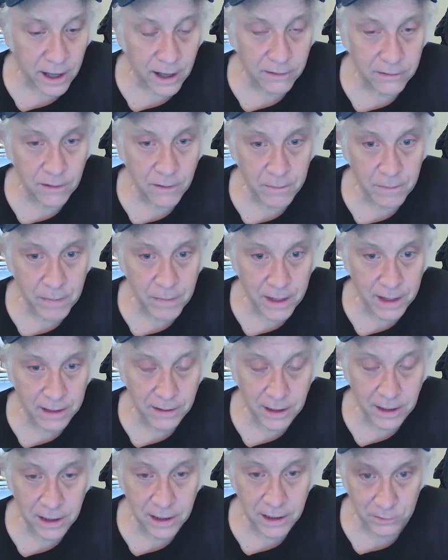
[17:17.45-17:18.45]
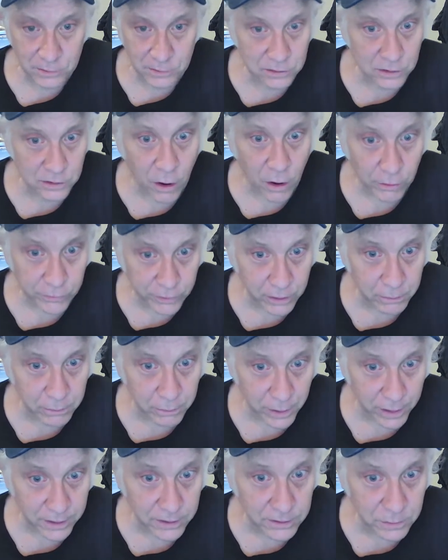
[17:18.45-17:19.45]
And he
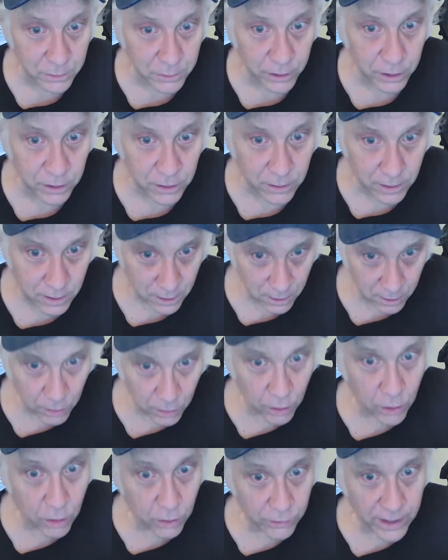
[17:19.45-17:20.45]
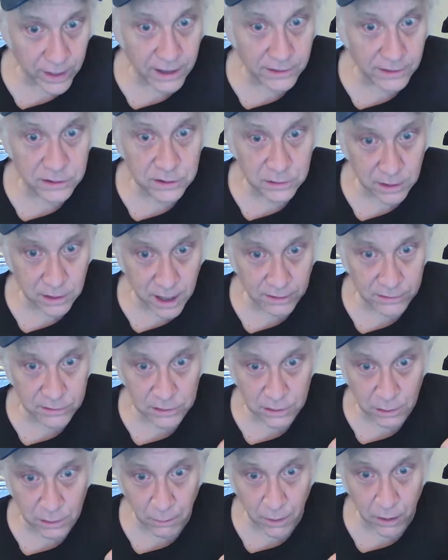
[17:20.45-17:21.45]
insulted Pittsburgh. Oh, that's
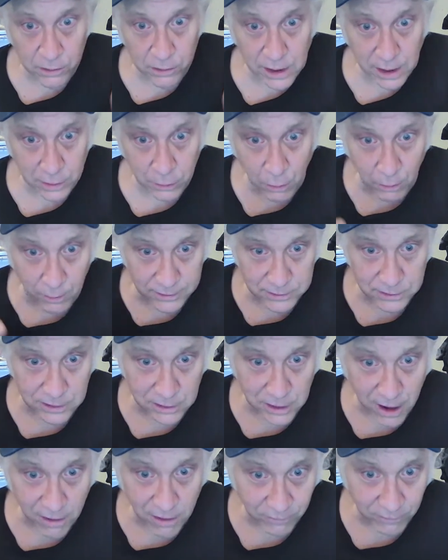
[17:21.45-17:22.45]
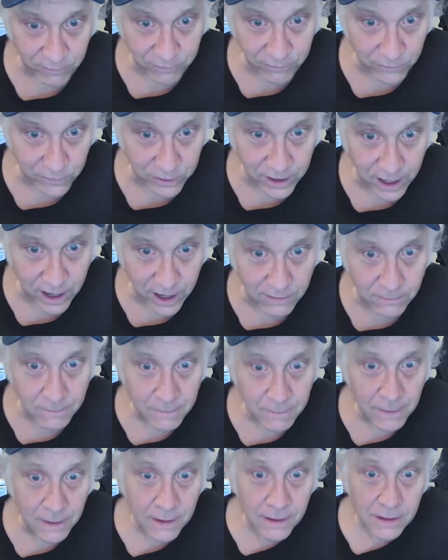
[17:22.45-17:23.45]
the thing you must never
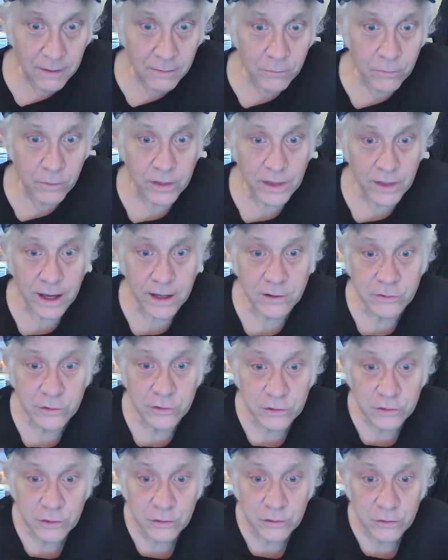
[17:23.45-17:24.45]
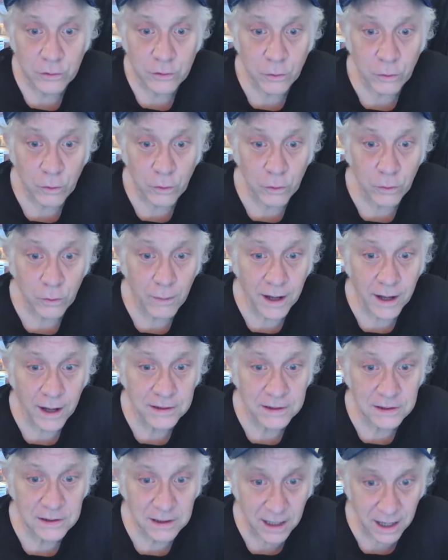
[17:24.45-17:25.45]
forget. When they stole
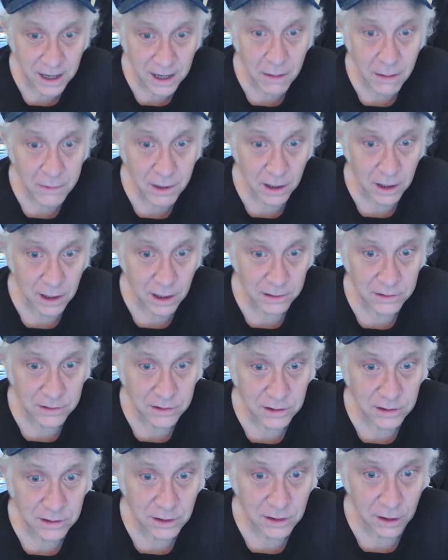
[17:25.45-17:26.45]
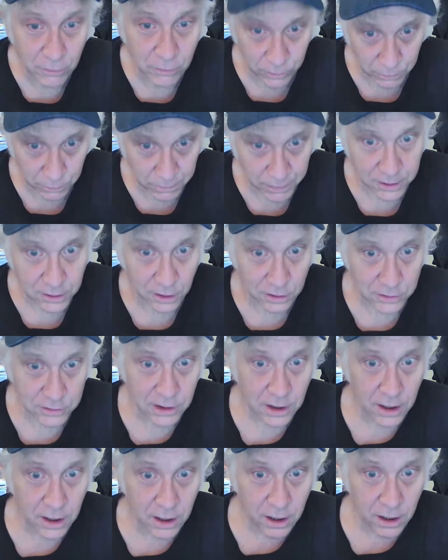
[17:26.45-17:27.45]
my stamp collection, it was
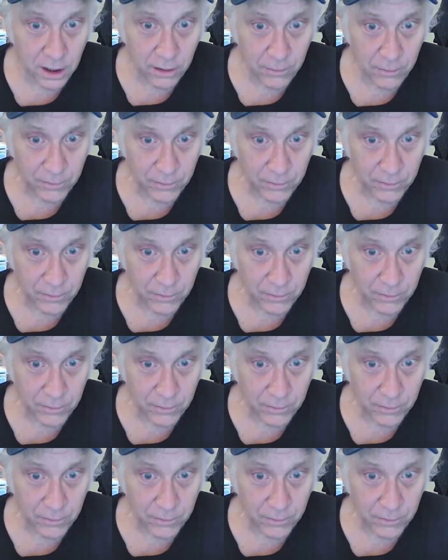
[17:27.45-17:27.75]
because